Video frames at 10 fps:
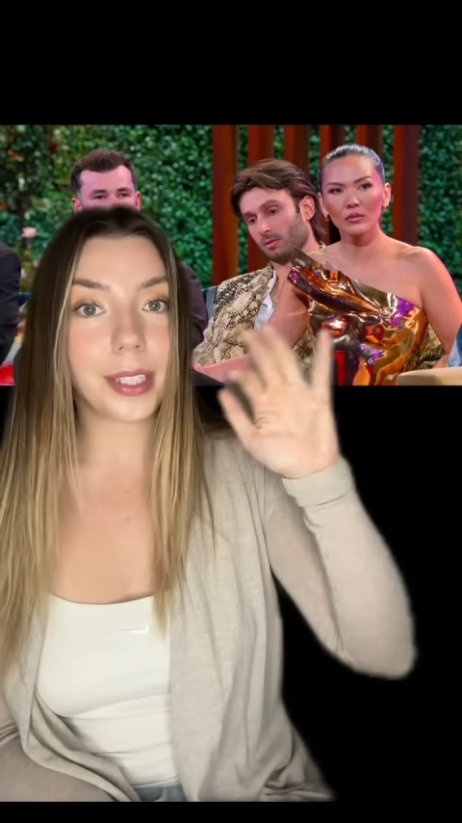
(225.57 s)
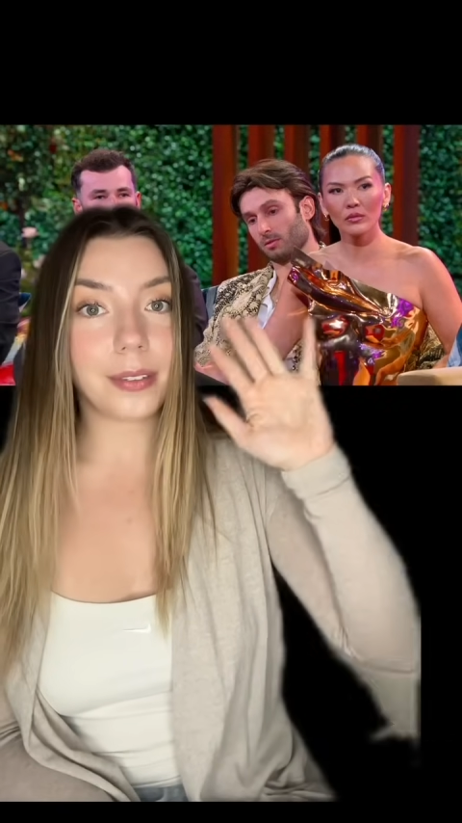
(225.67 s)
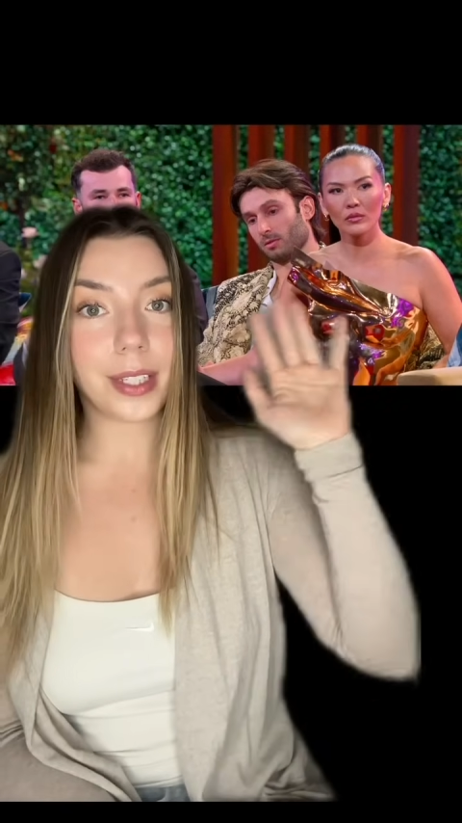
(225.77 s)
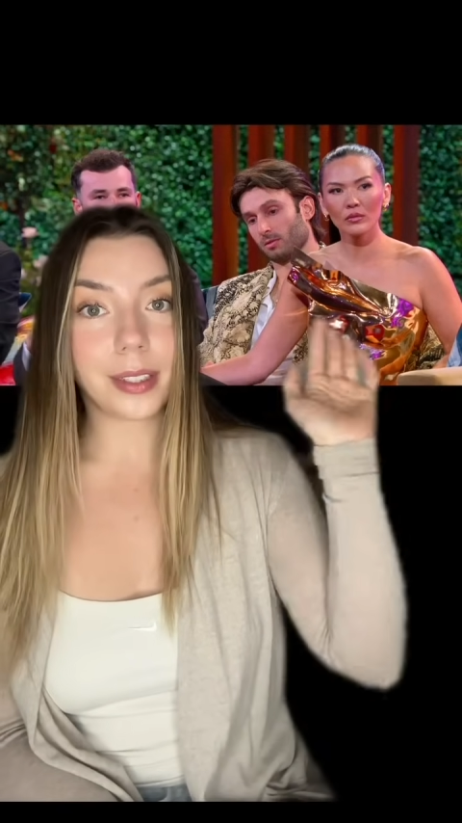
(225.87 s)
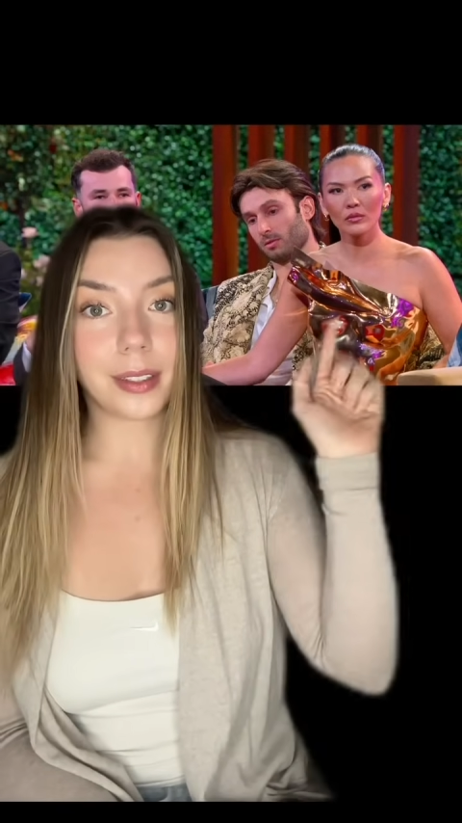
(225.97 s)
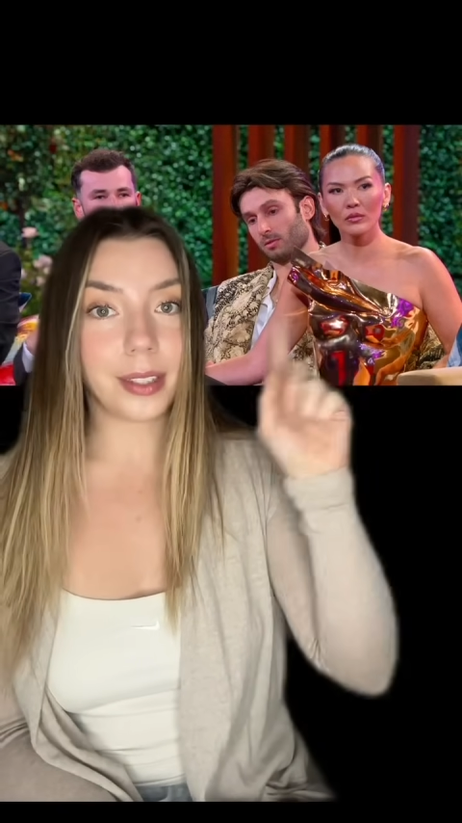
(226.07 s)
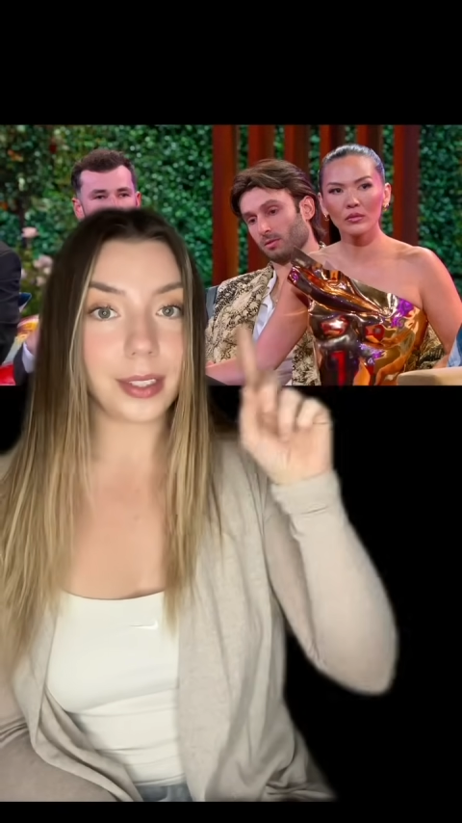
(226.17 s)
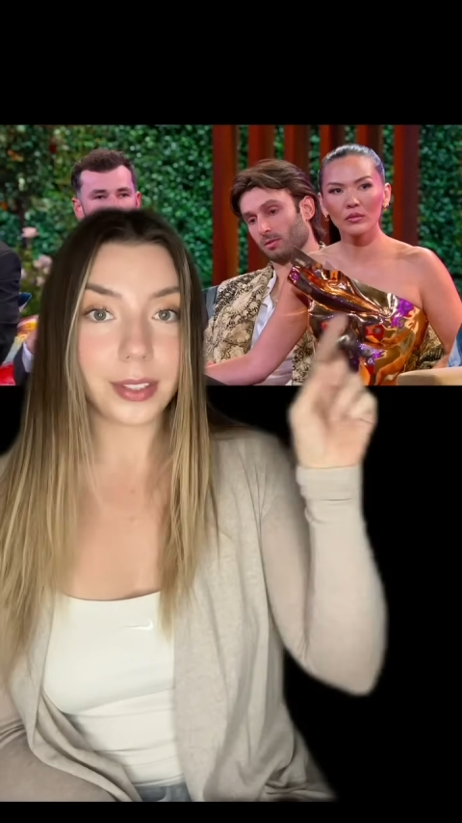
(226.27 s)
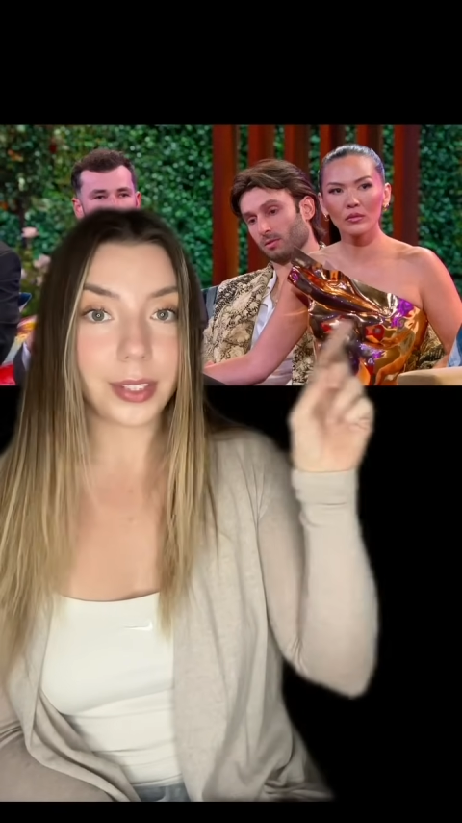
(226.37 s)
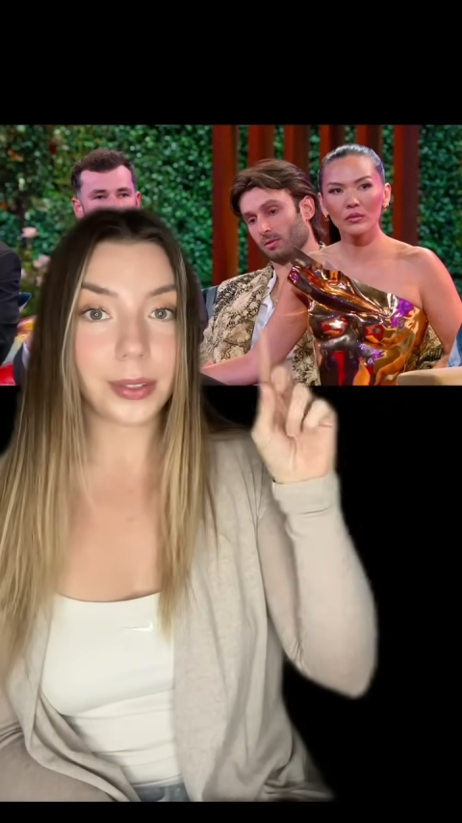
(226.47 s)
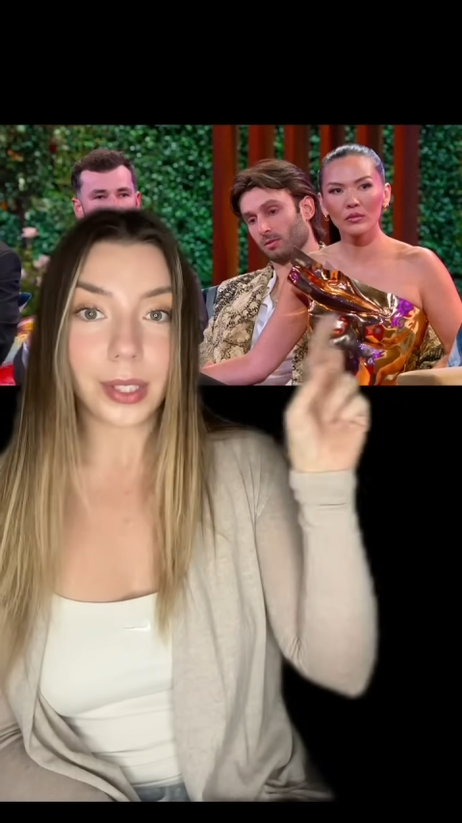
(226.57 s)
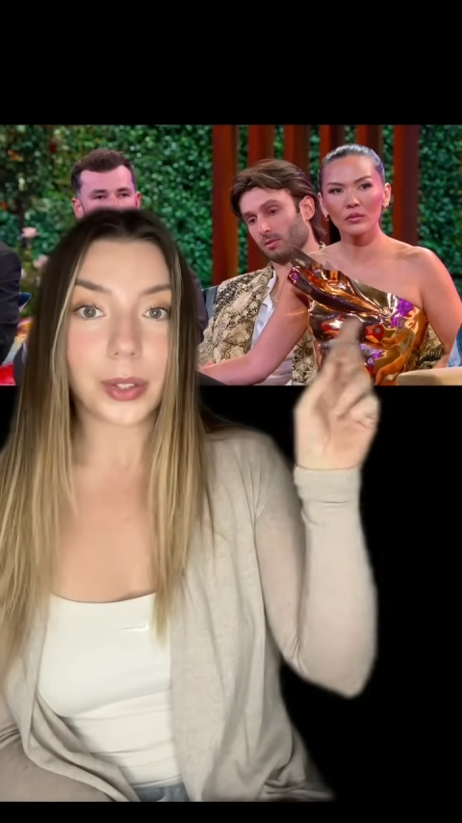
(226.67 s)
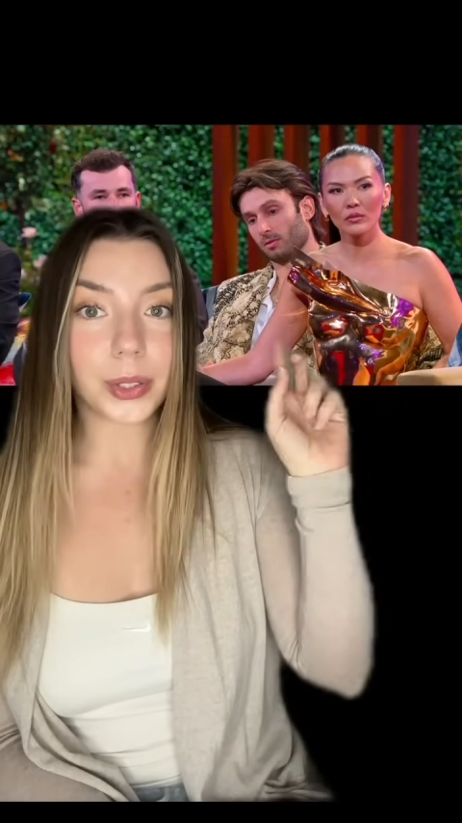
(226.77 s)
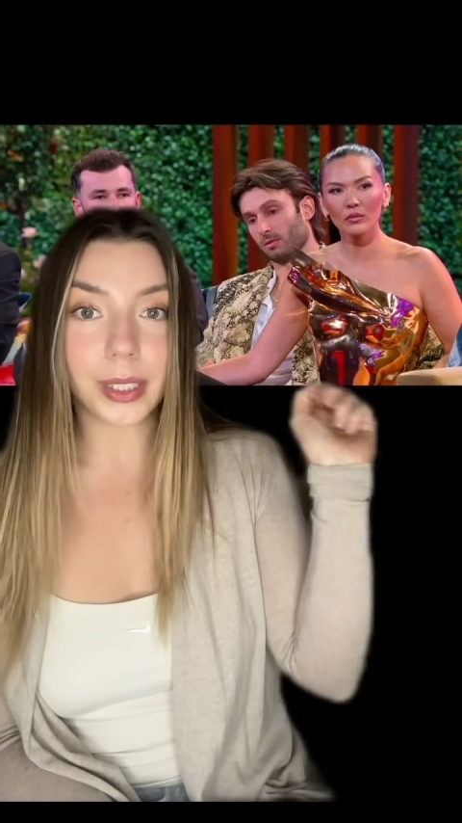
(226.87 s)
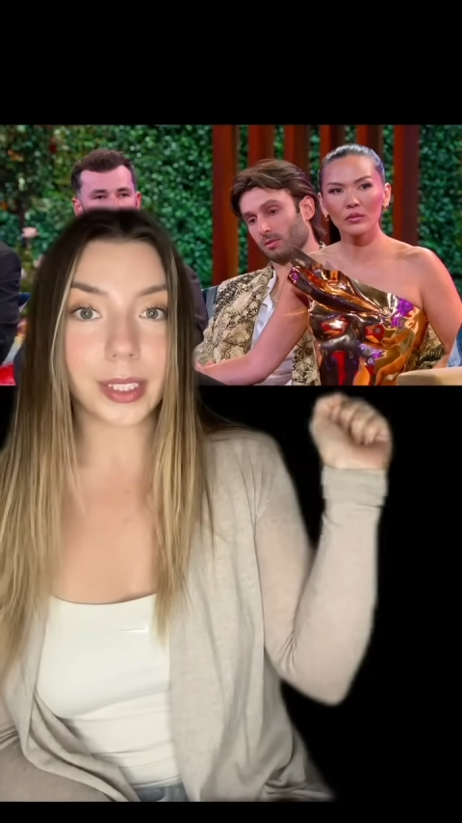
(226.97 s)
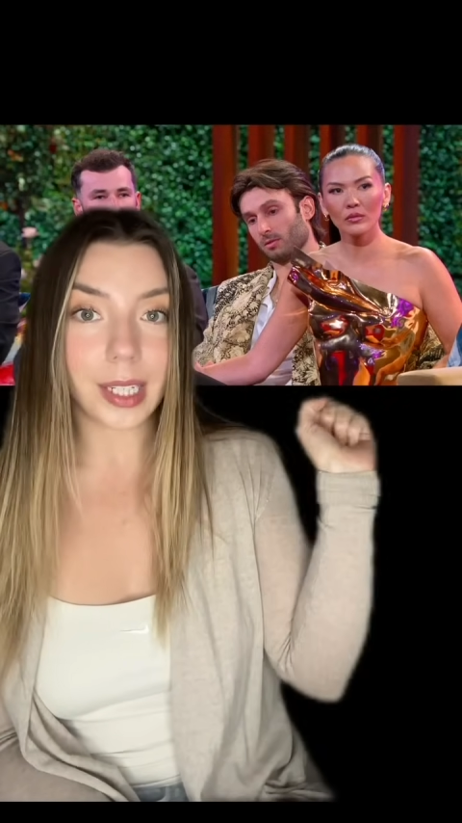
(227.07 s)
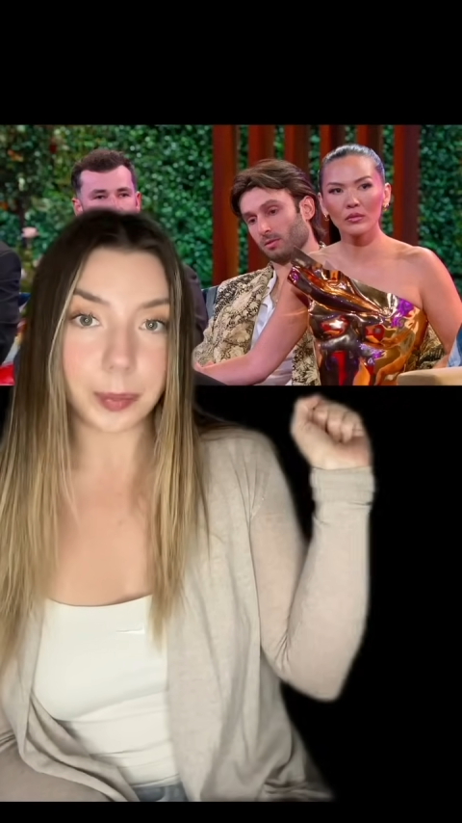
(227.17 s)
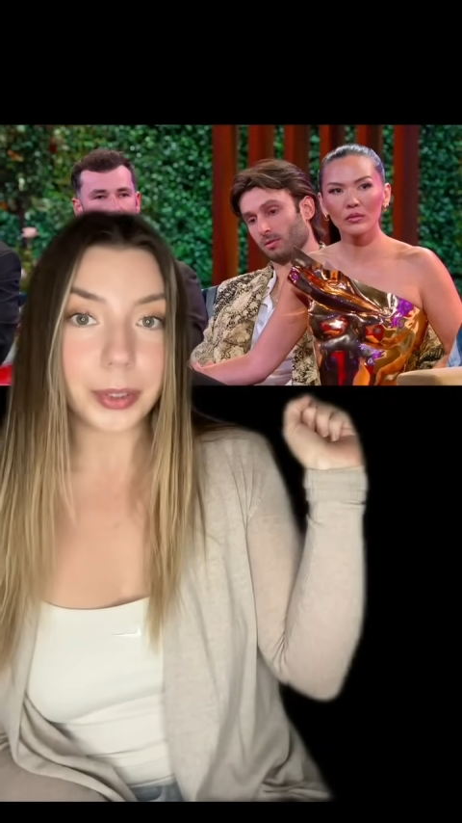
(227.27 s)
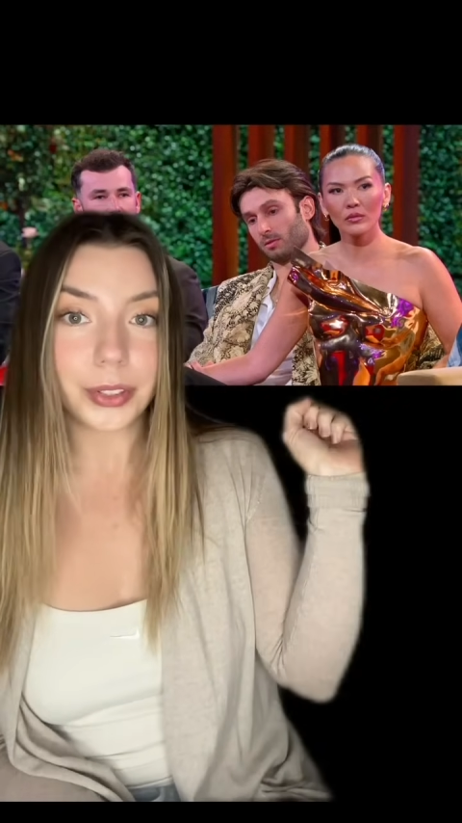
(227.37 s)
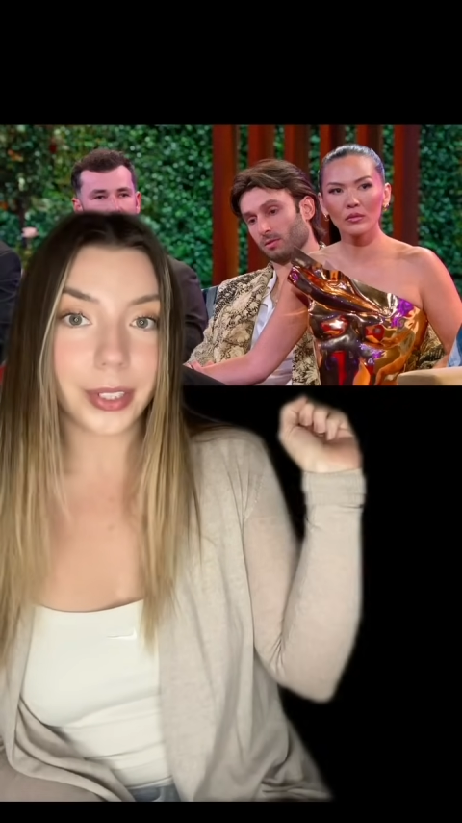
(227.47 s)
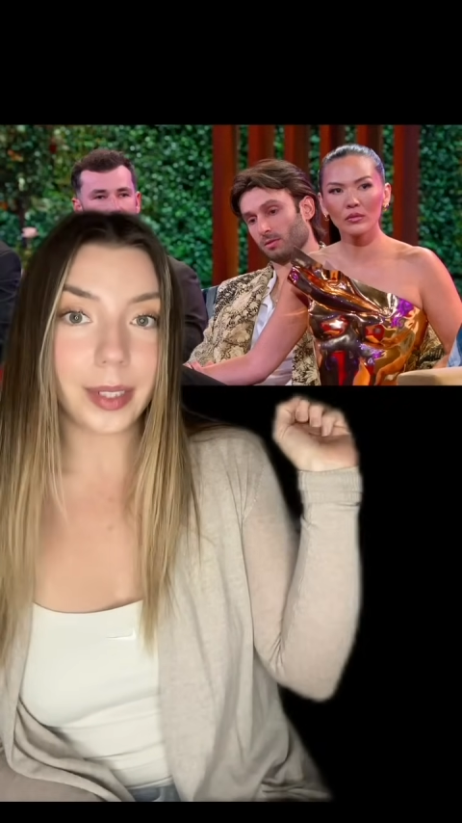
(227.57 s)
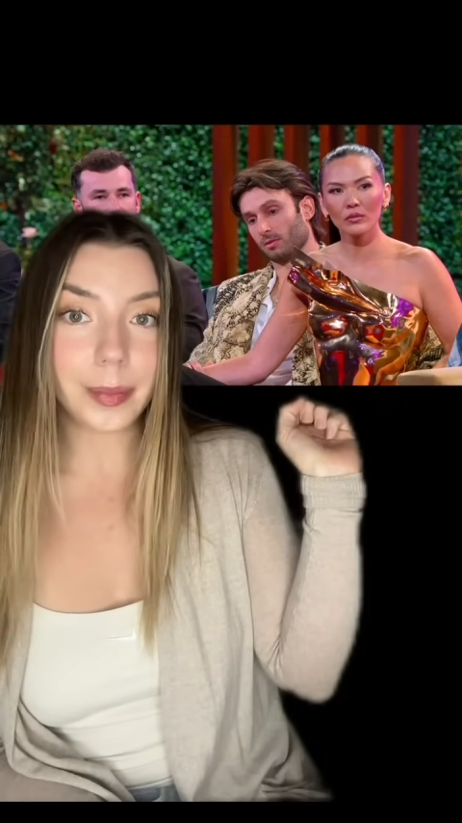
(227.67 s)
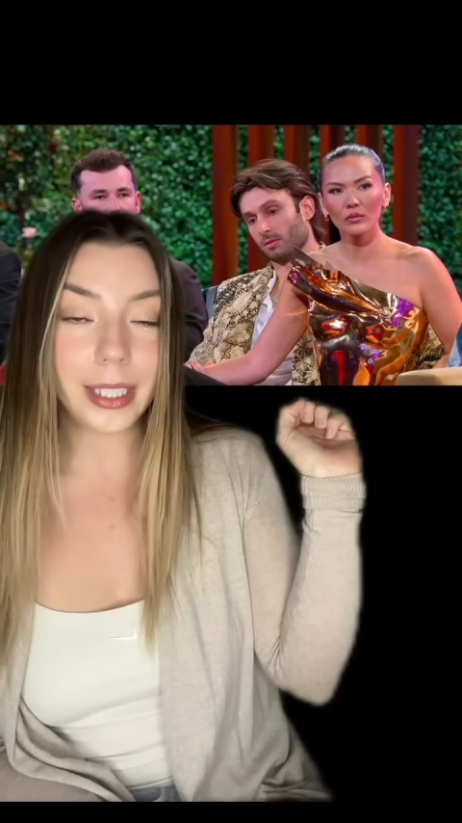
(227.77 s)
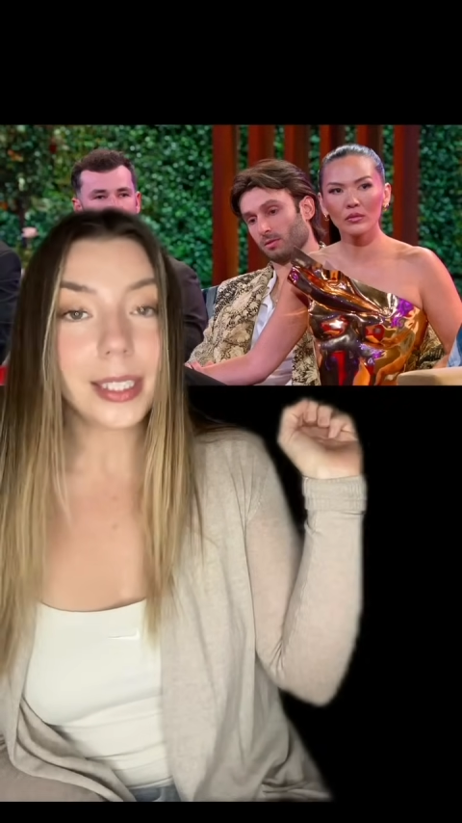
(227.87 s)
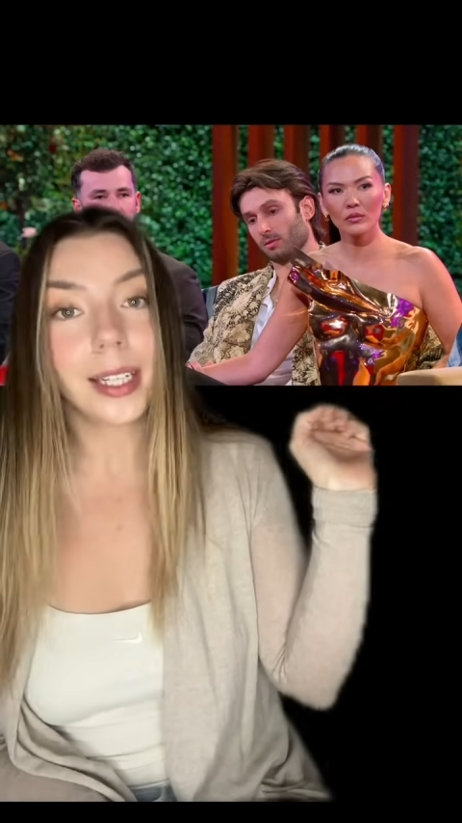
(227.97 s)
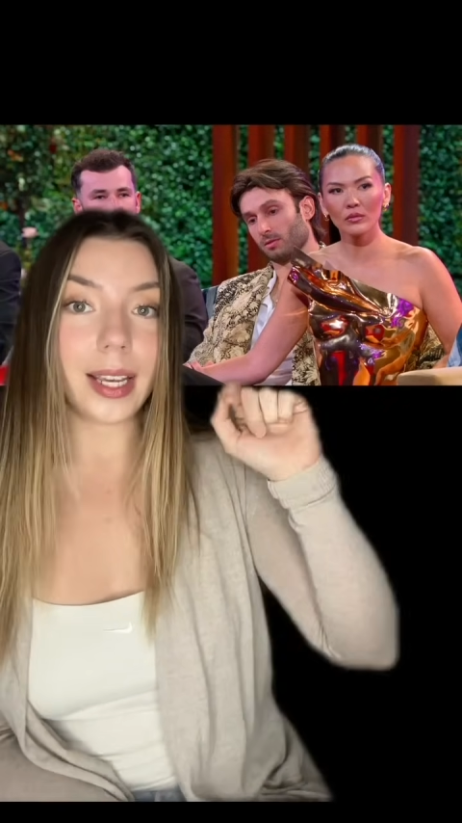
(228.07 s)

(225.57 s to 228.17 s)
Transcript: giving these two the golden couple treatment,